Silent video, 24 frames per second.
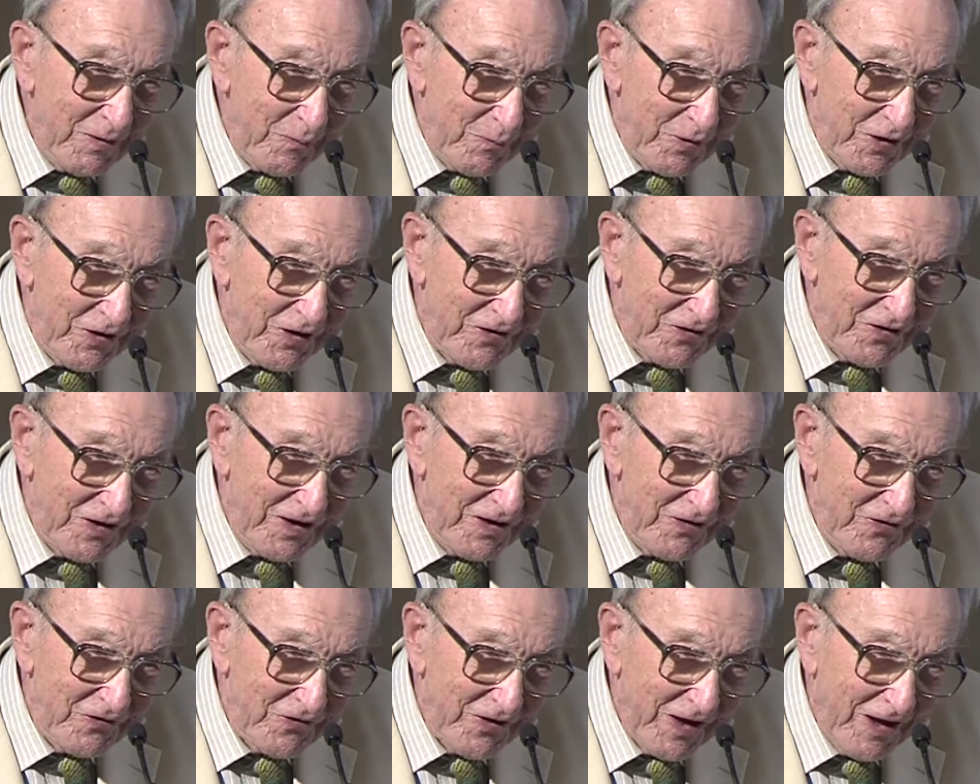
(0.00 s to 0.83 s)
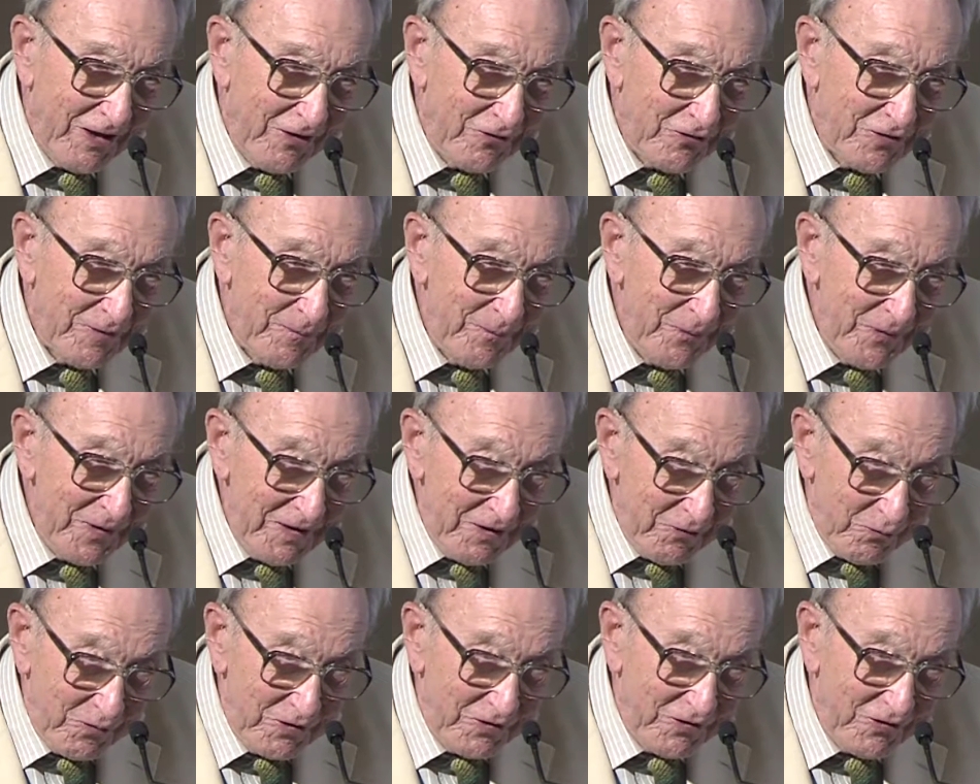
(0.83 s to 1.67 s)
But it turns out,
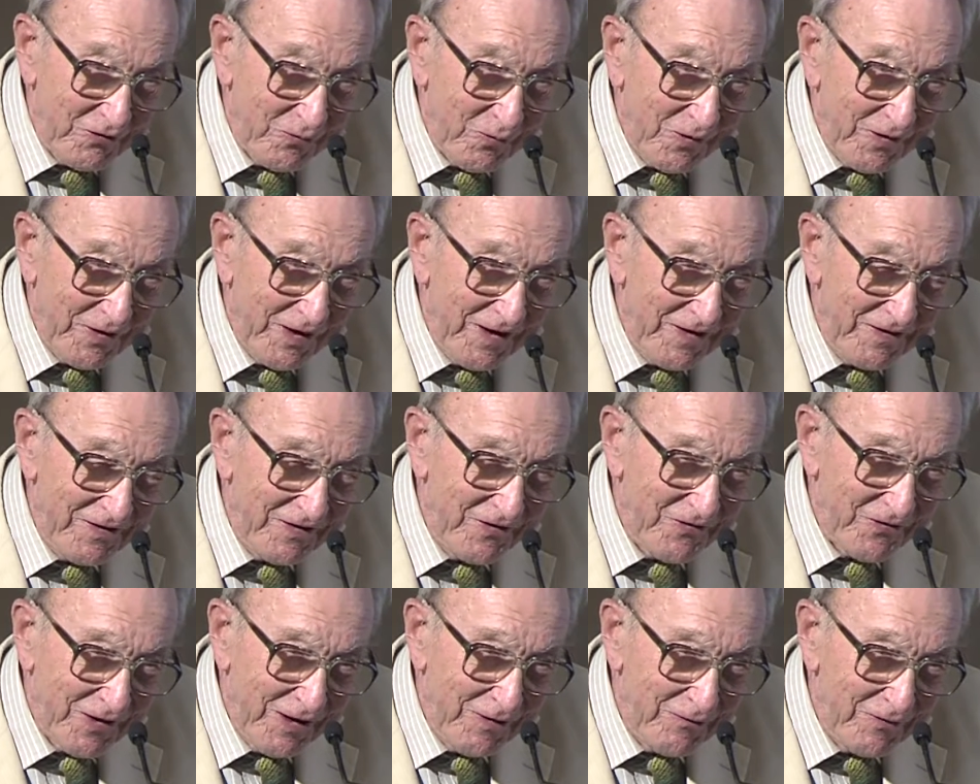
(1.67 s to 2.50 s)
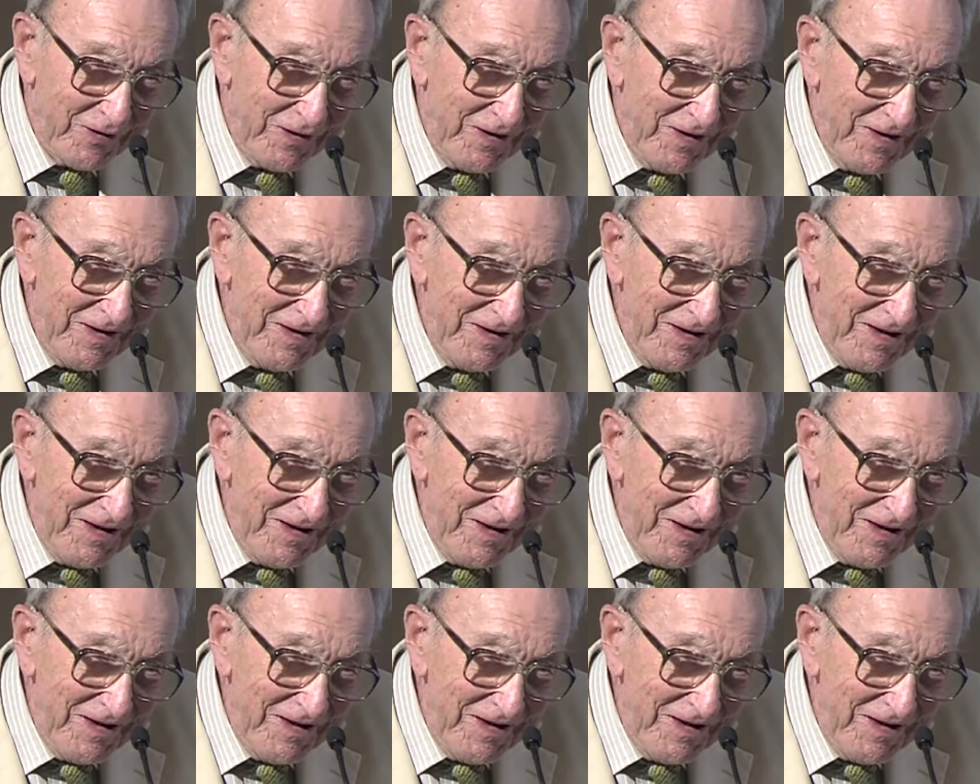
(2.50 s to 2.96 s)
which is what I discovered,